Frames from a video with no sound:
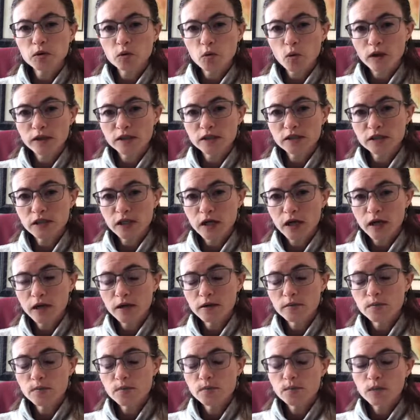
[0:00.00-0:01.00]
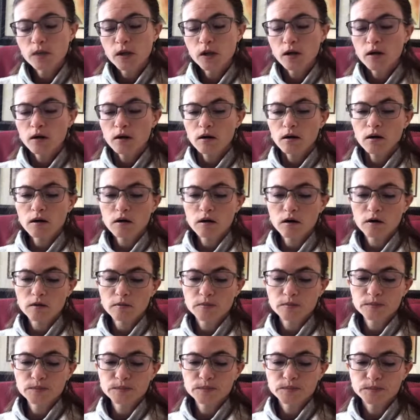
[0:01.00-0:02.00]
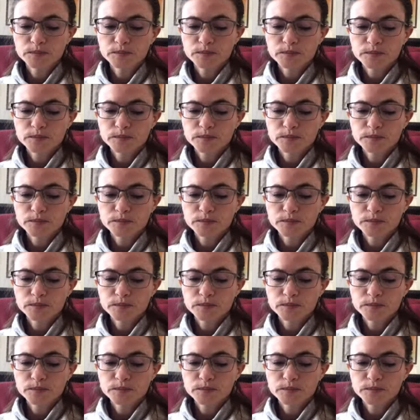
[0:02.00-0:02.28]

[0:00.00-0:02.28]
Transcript: Wednesday. But